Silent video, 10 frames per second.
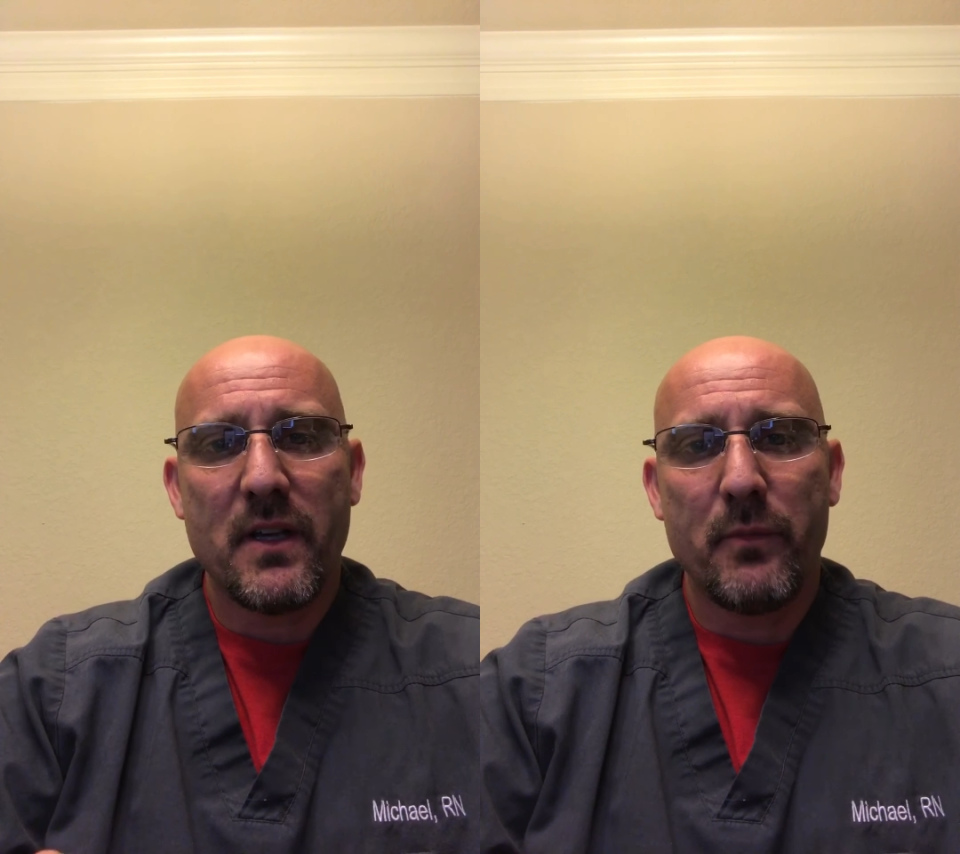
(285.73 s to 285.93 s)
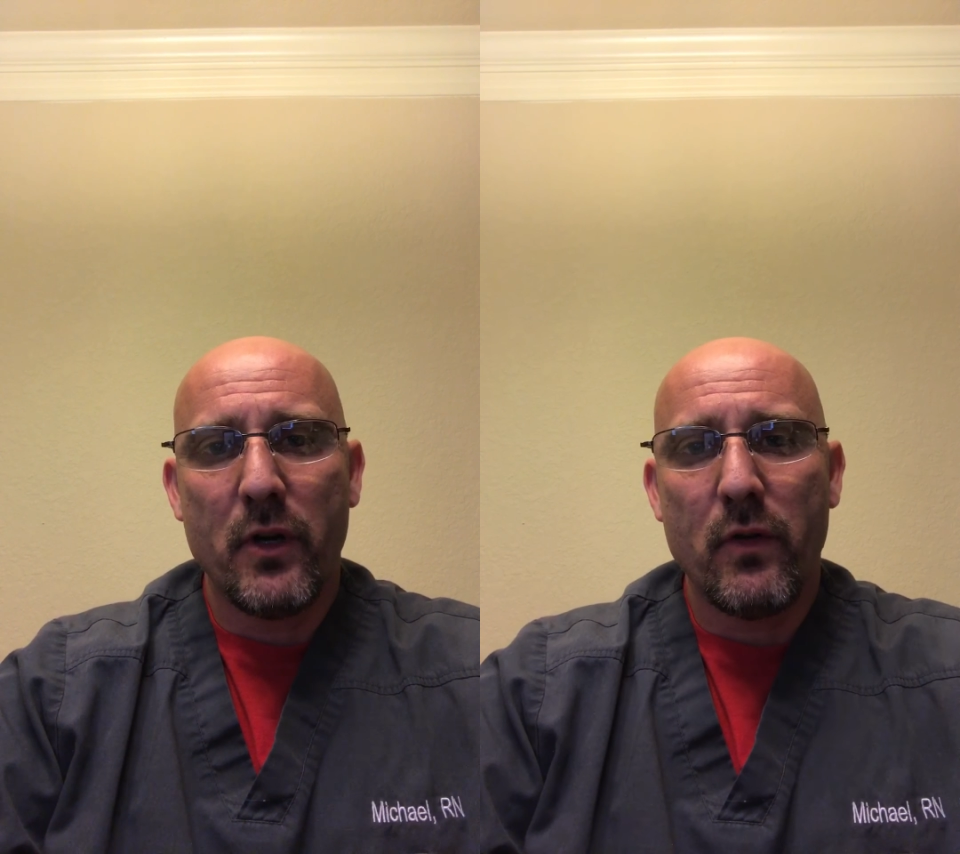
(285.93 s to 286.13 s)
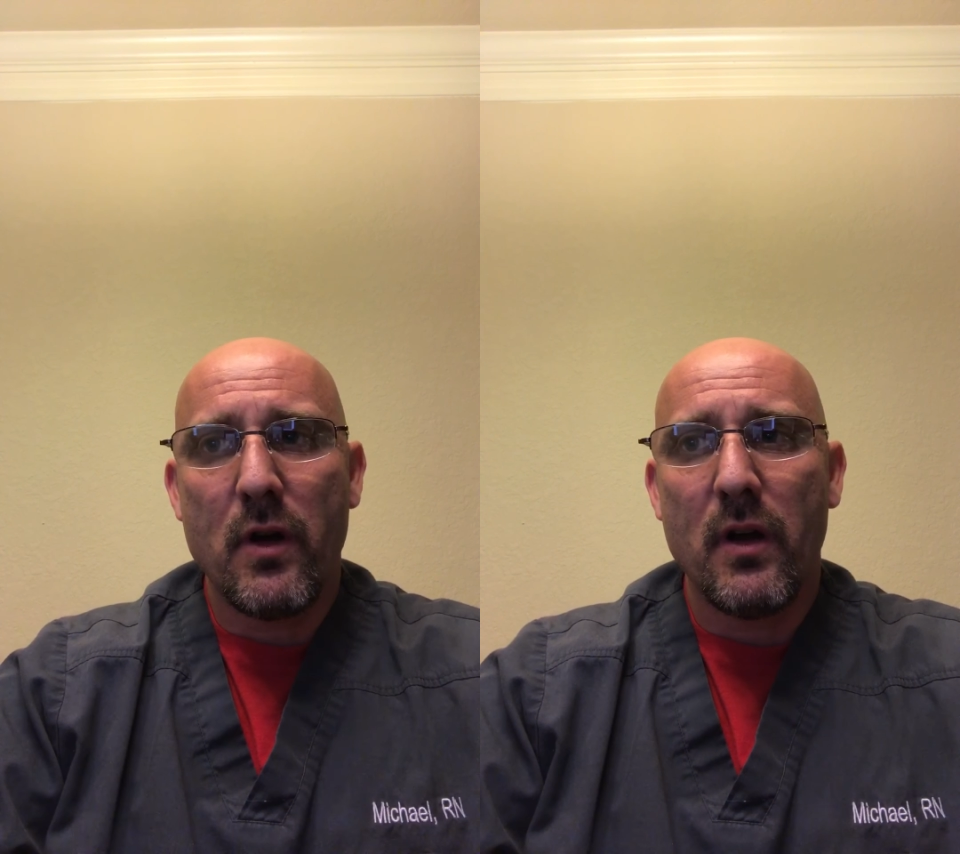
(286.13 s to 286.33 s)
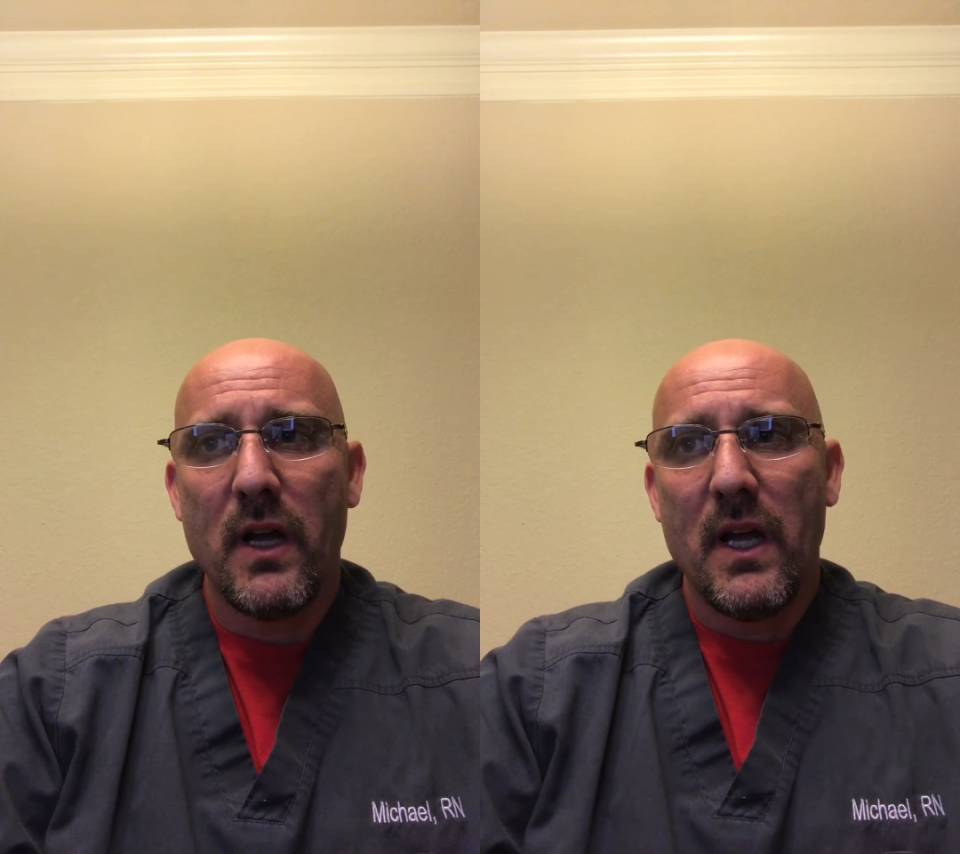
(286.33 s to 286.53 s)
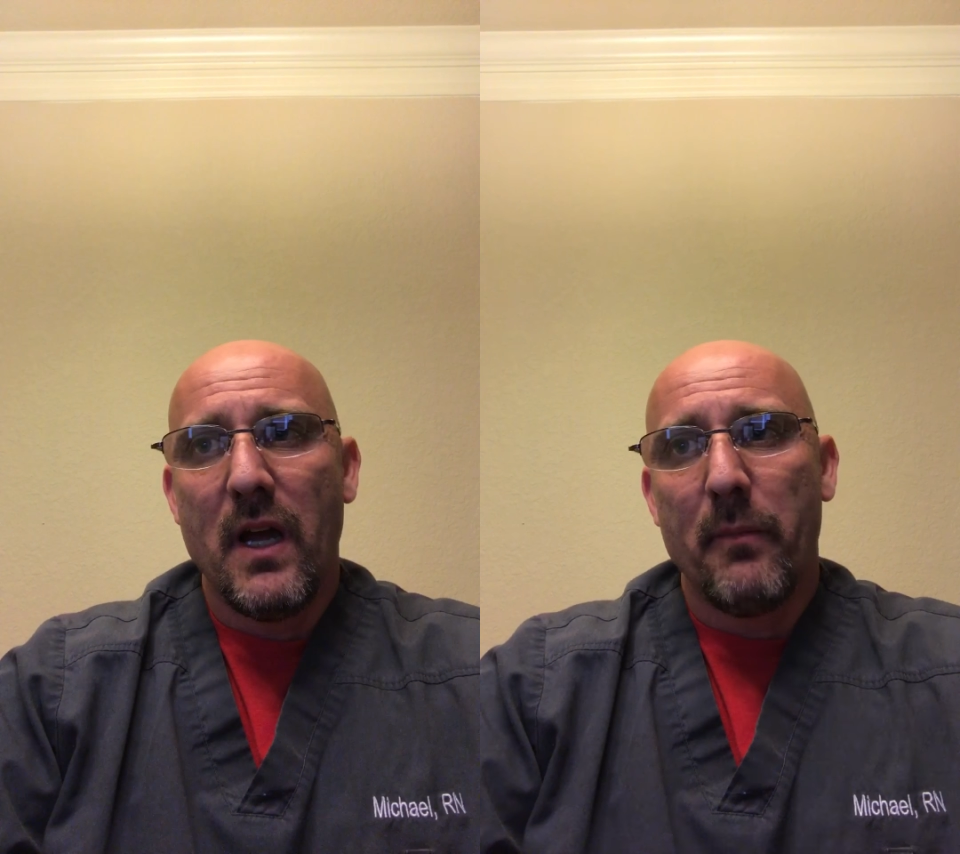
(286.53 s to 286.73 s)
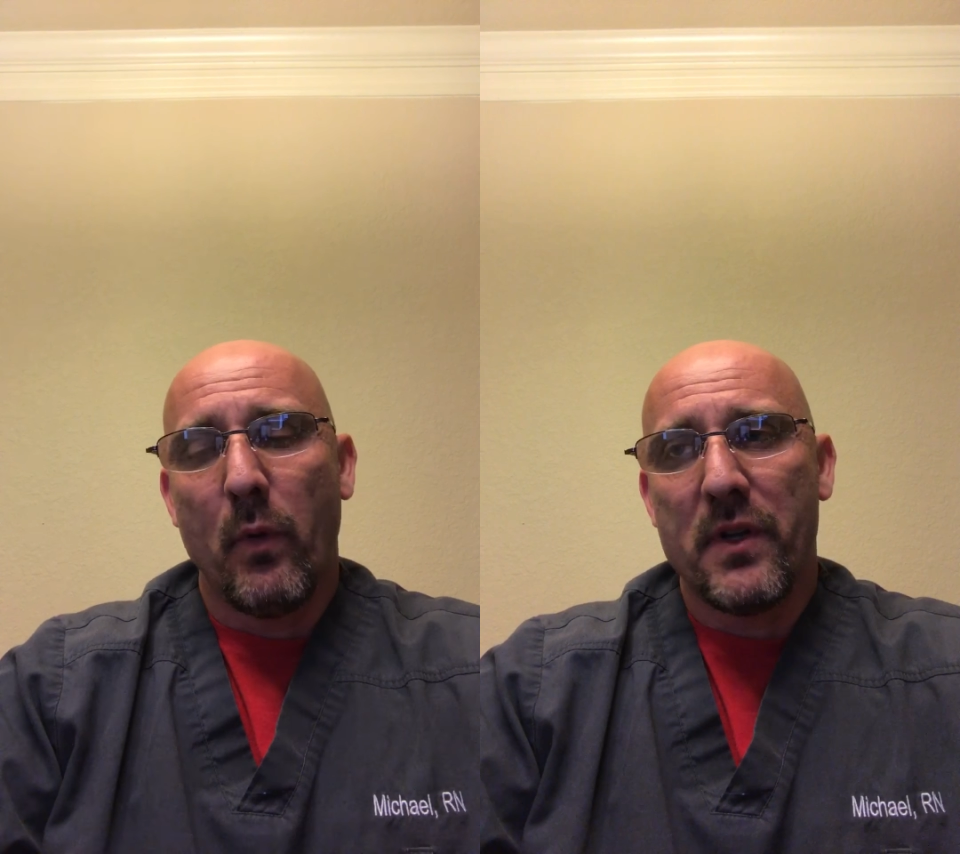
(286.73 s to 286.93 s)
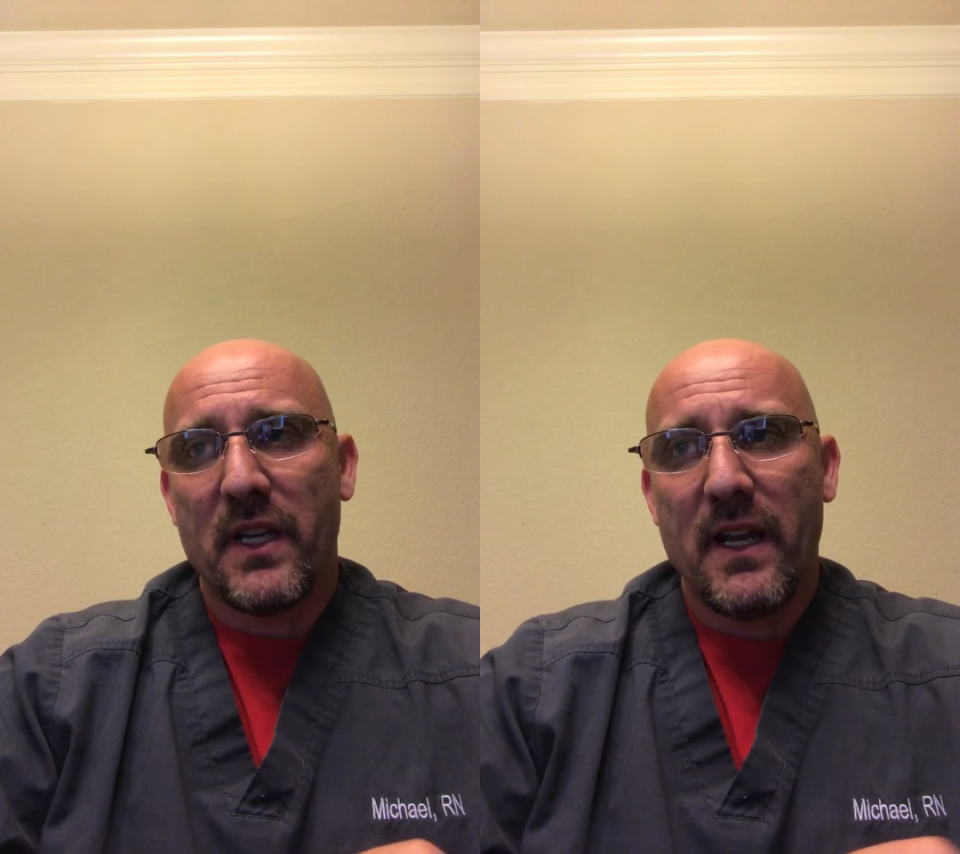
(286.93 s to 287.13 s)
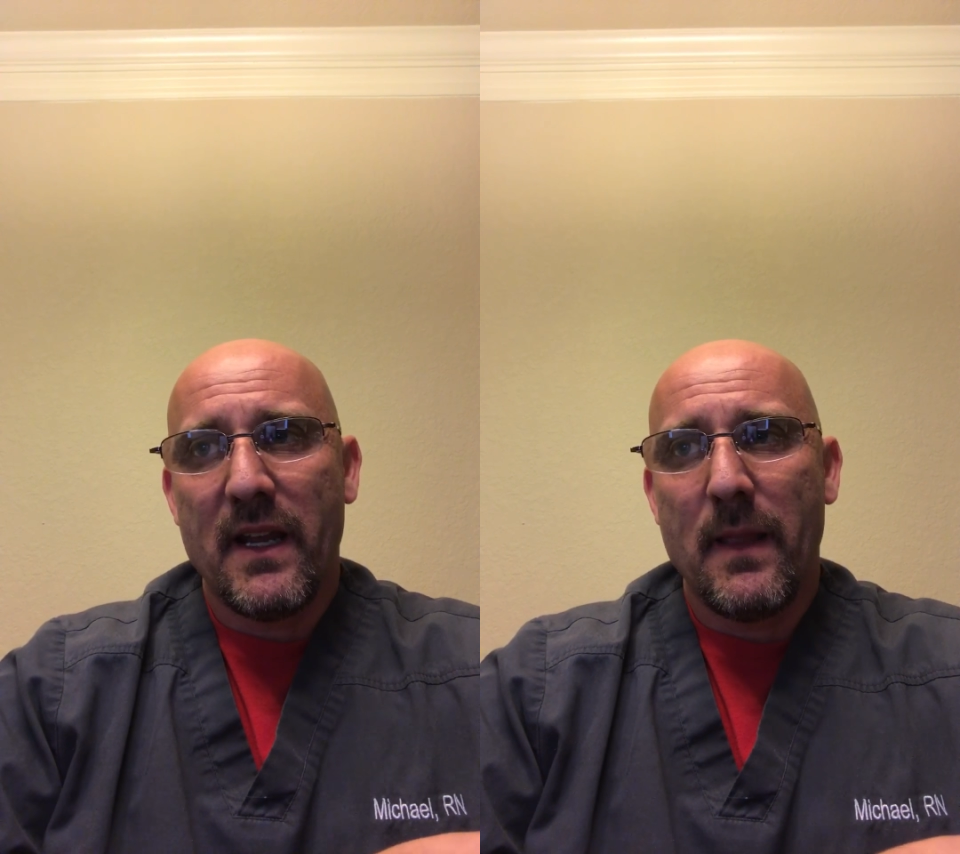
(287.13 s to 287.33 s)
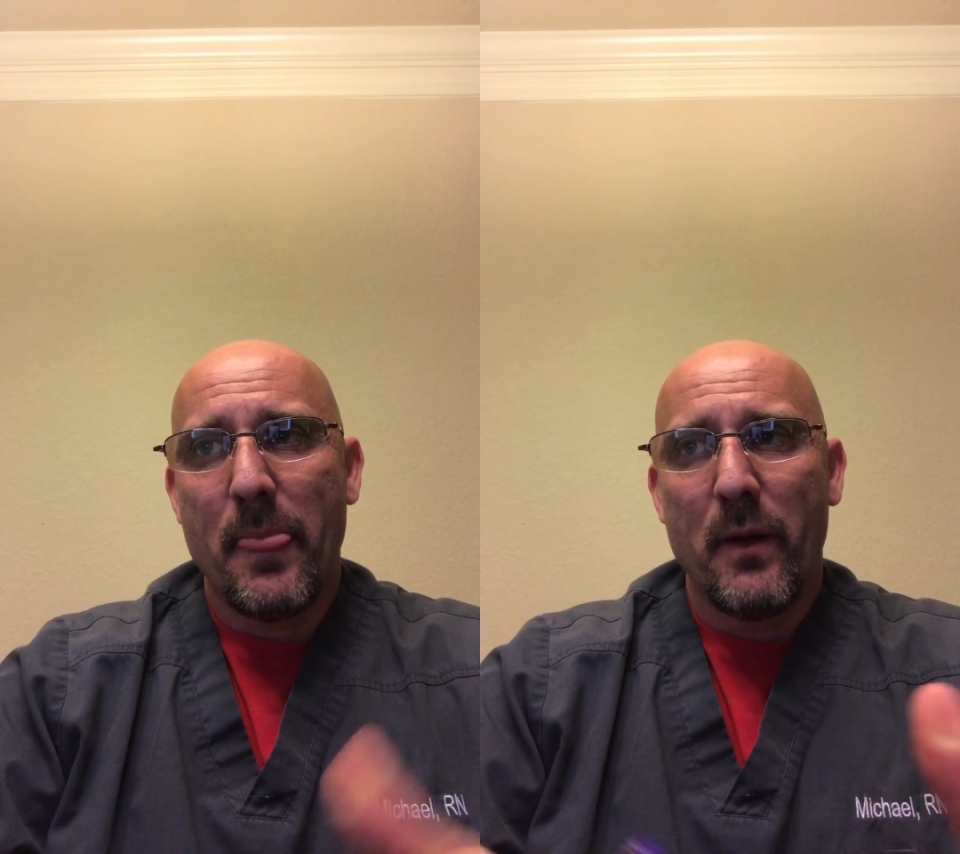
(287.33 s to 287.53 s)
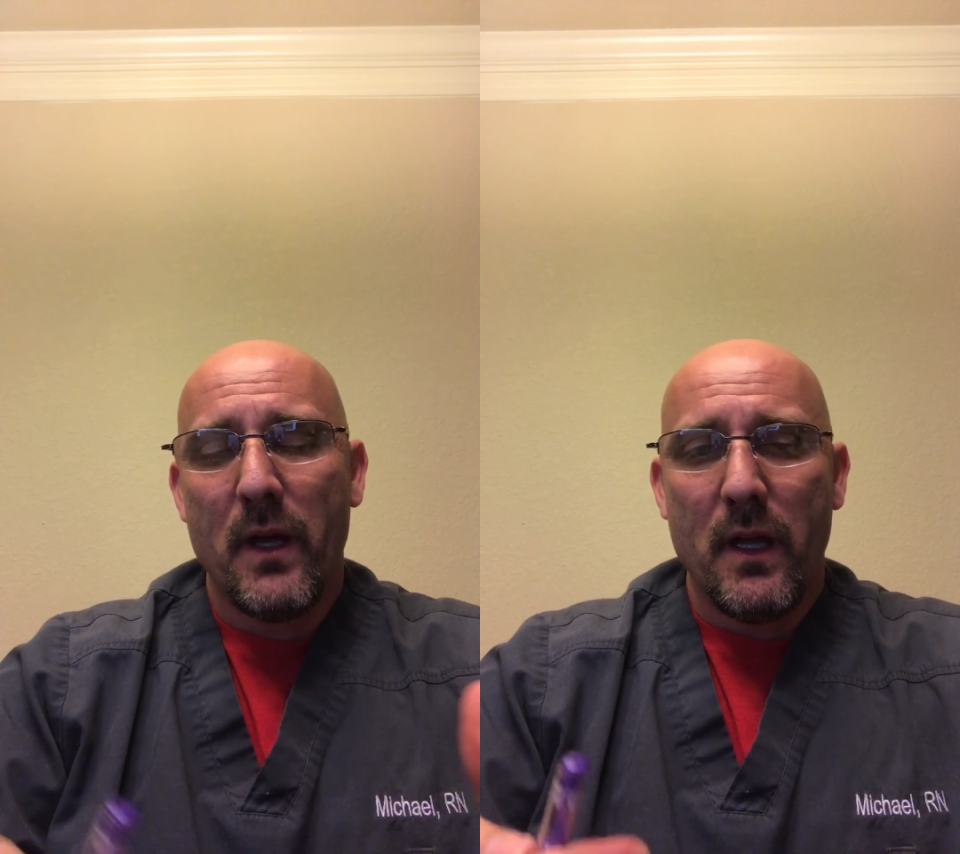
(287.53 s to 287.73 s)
albuterol, but once again,